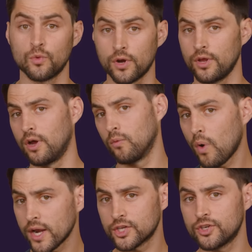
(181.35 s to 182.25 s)
working on
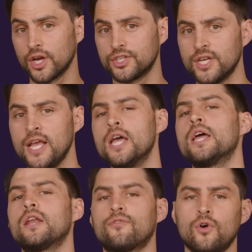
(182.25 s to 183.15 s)
one instruction,
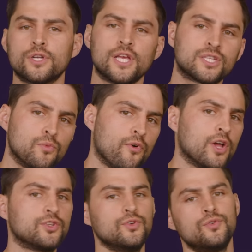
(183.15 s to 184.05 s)
it of course has to move
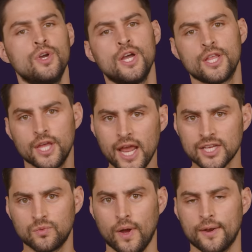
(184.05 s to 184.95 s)
on to the
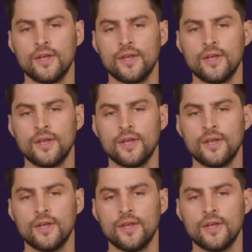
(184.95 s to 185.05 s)
next one.